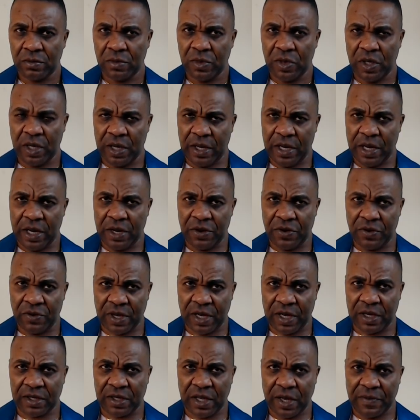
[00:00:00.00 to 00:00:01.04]
In the New
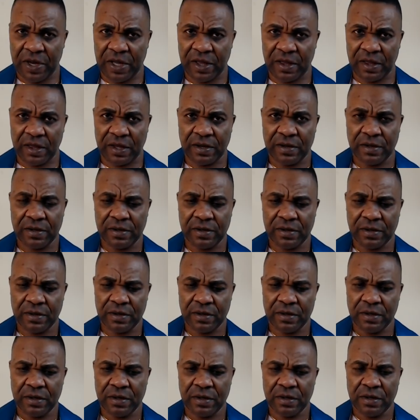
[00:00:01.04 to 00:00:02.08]
Testament,
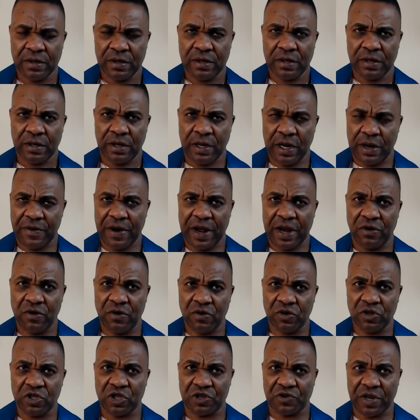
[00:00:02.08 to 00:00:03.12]
there are
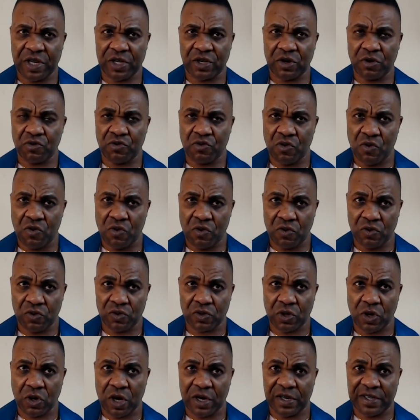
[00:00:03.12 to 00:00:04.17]
no strict
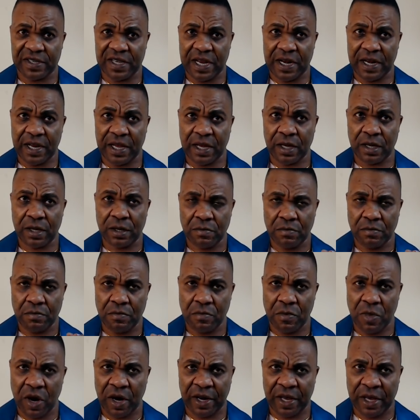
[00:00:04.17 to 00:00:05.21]
rules concerning
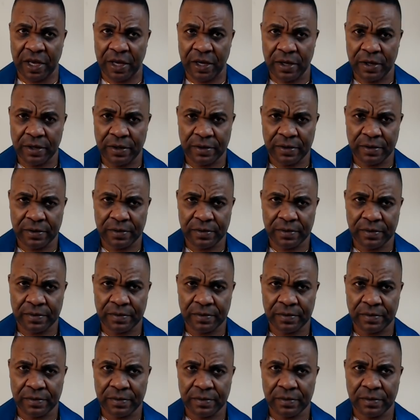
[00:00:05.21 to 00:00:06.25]
money
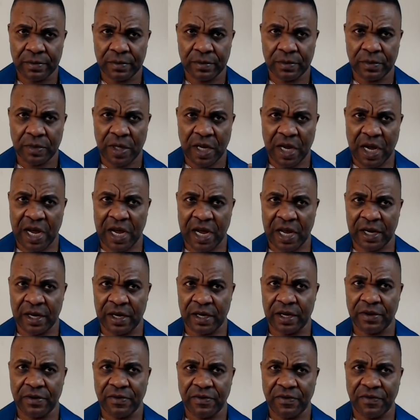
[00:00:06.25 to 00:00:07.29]

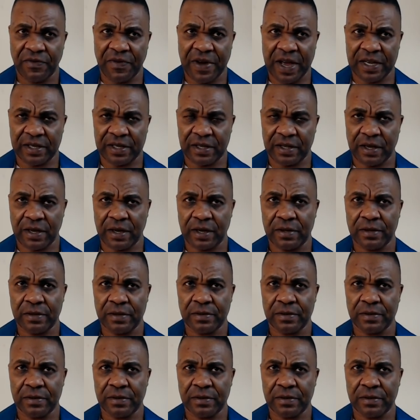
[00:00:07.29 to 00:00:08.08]
and fasting.